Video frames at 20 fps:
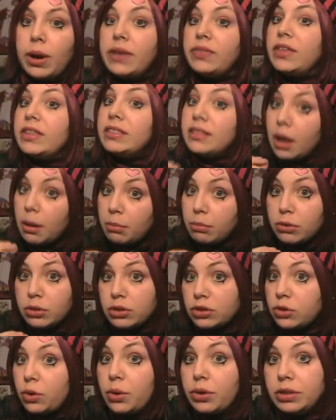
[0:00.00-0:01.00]
and the number
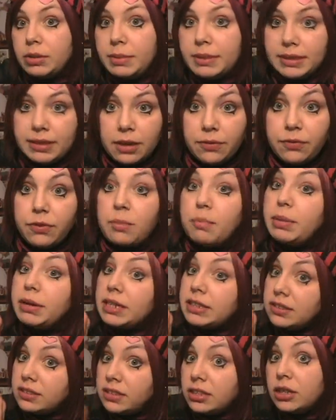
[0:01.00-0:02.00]
is going to be different,
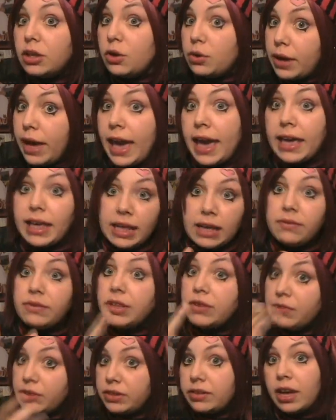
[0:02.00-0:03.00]
but it's still okay even
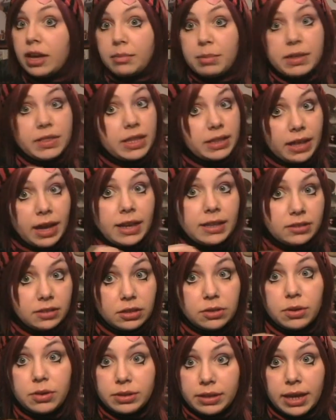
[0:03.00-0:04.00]
if you type in the
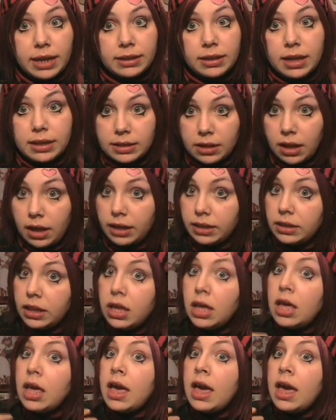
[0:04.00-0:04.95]
90999.